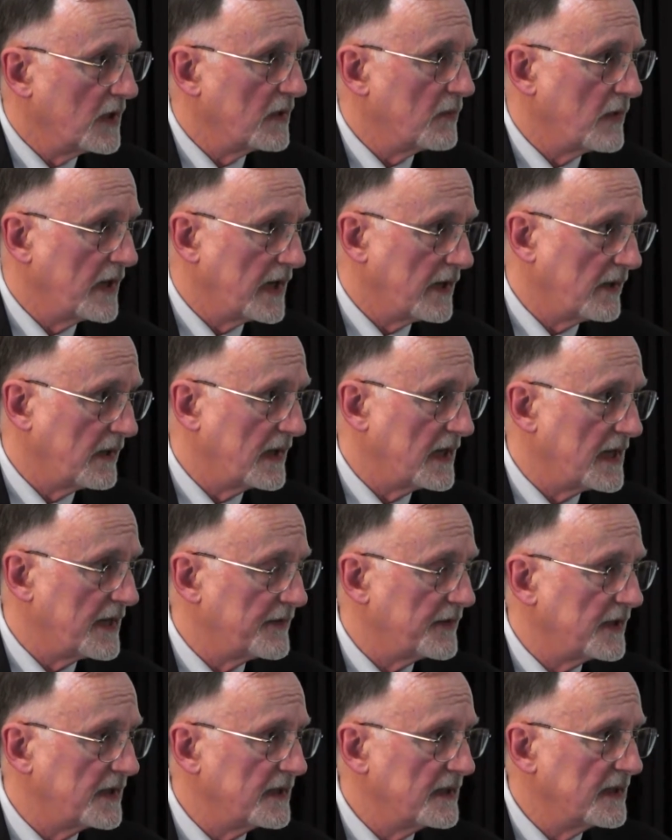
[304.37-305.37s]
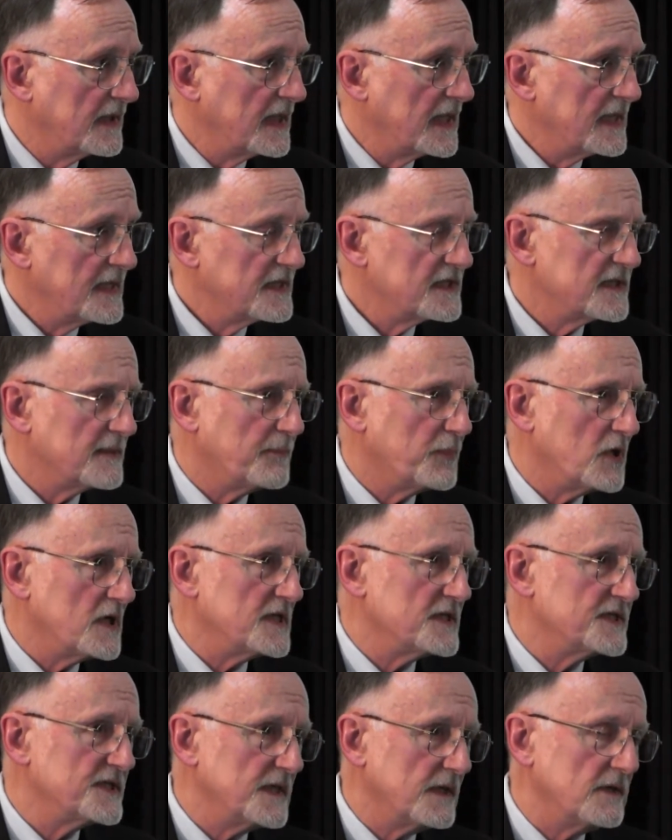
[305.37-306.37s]
one way or another. This is a
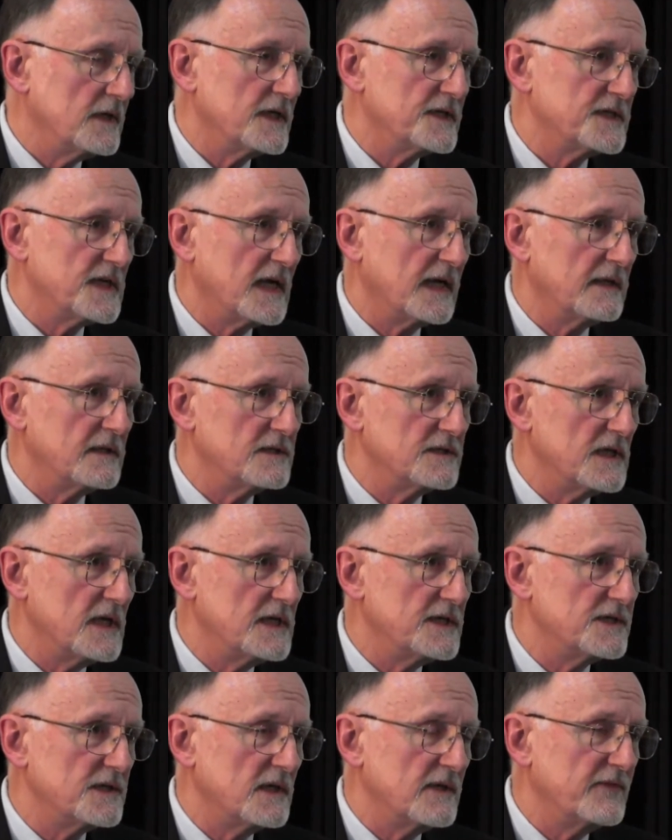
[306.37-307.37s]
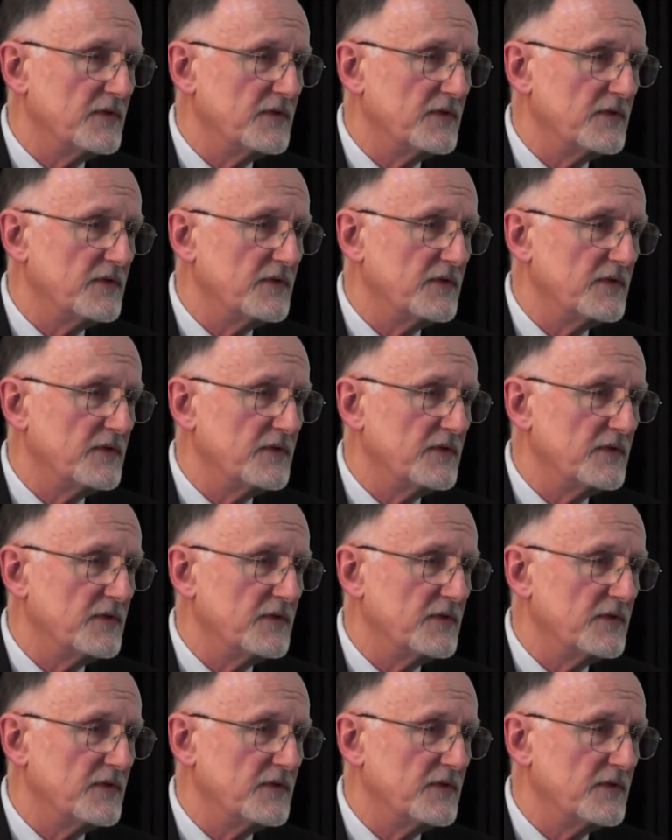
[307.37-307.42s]
pretty serious accusation.